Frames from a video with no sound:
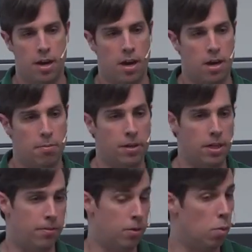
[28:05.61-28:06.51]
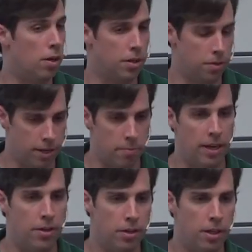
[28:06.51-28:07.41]
But if you want to do that
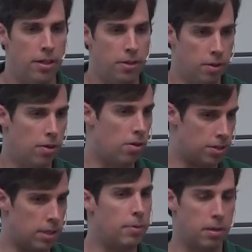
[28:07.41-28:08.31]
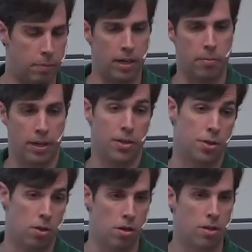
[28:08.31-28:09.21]
manually, you can call CMake make
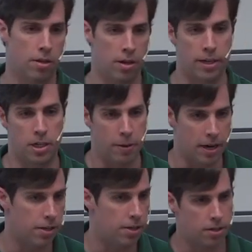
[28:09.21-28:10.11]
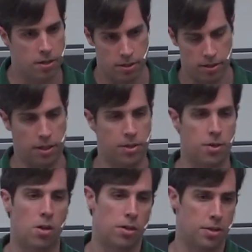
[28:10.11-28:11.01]
install on each package. They
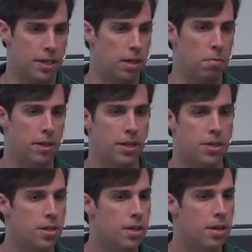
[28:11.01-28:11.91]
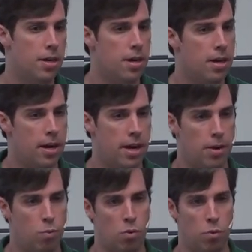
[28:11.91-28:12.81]
install in a standard place.
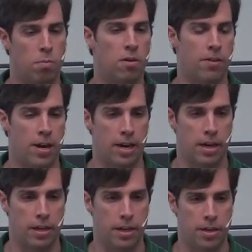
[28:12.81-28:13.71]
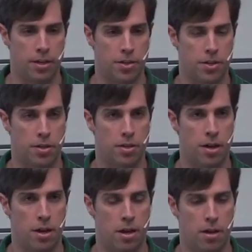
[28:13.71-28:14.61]
And what we provide is
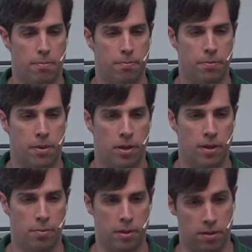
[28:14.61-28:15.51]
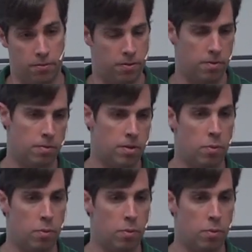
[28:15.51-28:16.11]
a little bit of that.